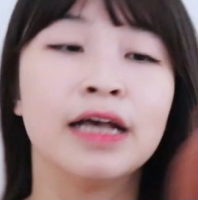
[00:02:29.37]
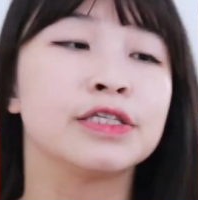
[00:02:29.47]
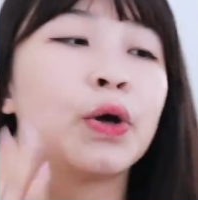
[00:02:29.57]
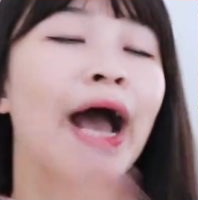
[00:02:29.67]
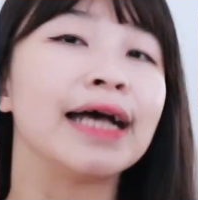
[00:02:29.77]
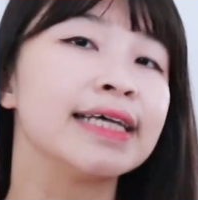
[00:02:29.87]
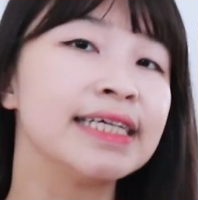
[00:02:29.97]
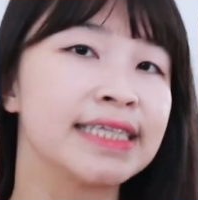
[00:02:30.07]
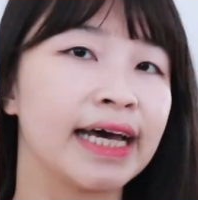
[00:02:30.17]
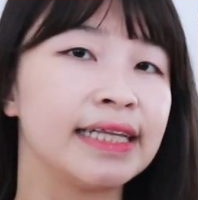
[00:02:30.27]
So as
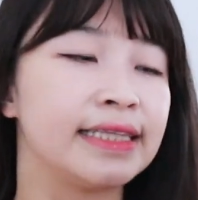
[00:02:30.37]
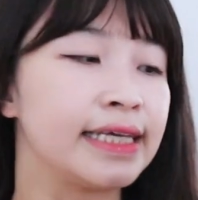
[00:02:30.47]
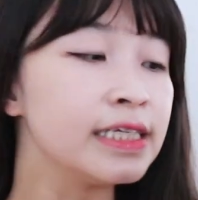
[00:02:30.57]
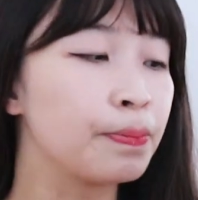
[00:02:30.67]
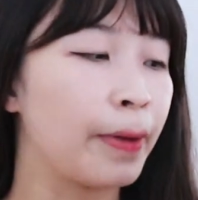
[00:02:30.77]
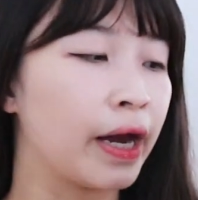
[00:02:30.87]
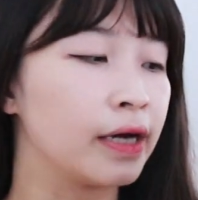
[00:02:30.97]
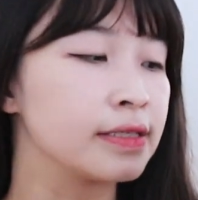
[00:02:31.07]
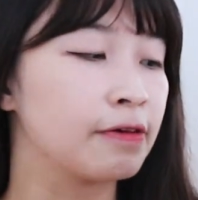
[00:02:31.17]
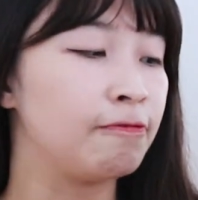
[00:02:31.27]
I said, this
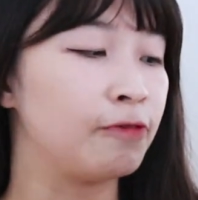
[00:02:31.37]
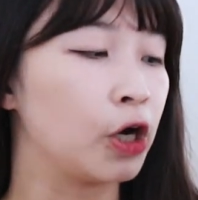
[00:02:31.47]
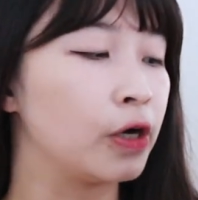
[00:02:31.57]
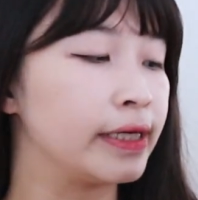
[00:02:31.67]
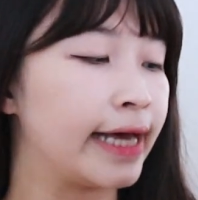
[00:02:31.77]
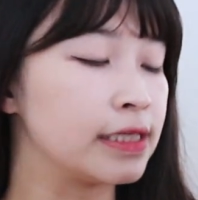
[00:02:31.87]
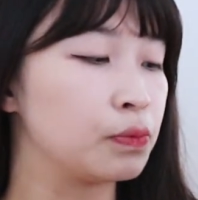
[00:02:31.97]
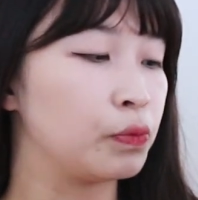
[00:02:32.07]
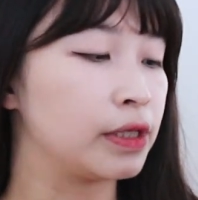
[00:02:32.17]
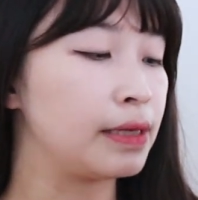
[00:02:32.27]
bear's fur gets
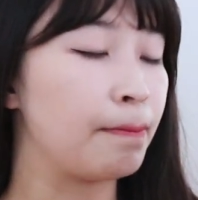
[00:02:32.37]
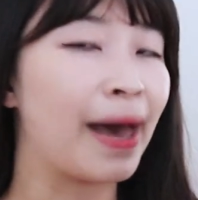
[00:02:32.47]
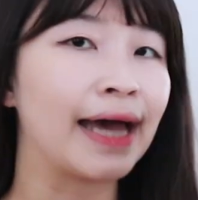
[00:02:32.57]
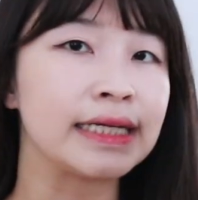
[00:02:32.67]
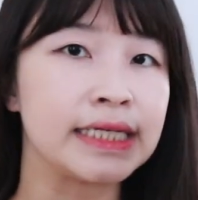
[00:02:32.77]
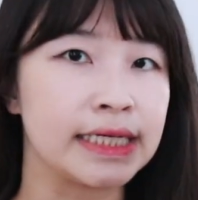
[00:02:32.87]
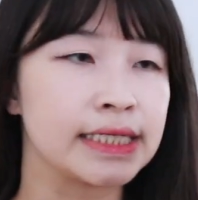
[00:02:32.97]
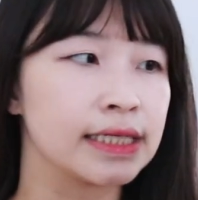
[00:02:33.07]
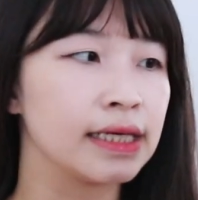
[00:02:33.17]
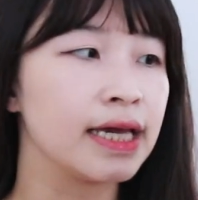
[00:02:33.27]
really matted
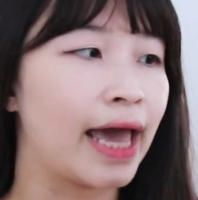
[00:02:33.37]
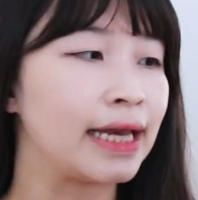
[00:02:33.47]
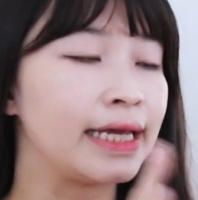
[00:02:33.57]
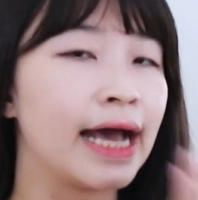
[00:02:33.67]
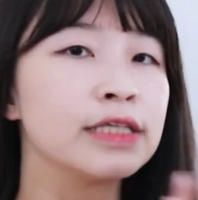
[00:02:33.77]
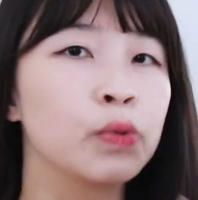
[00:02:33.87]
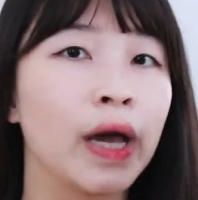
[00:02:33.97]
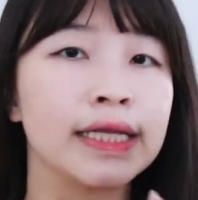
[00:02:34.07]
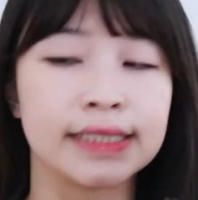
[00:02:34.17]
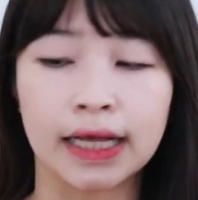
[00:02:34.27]
easily, and he has
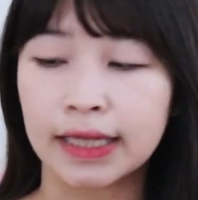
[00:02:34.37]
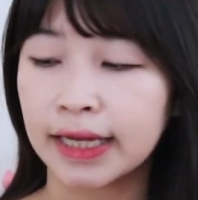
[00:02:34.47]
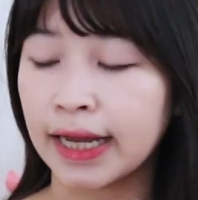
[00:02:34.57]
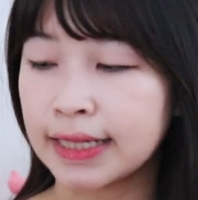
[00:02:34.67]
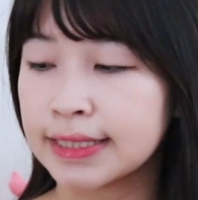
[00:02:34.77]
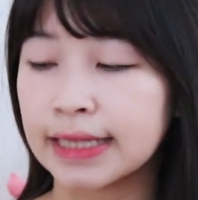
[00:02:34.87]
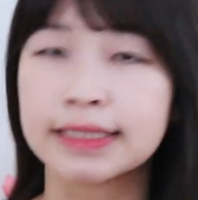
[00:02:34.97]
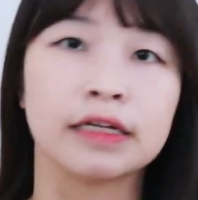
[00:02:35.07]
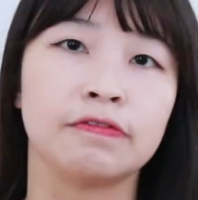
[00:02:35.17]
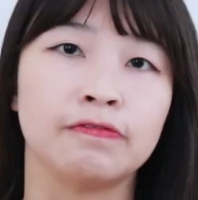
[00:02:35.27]
quite delicate and
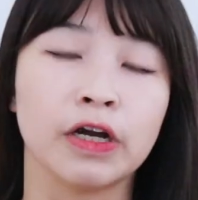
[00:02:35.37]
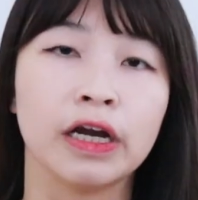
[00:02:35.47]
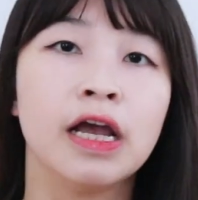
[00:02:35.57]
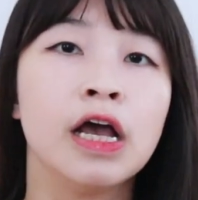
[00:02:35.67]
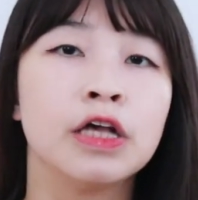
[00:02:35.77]
sensitive fur.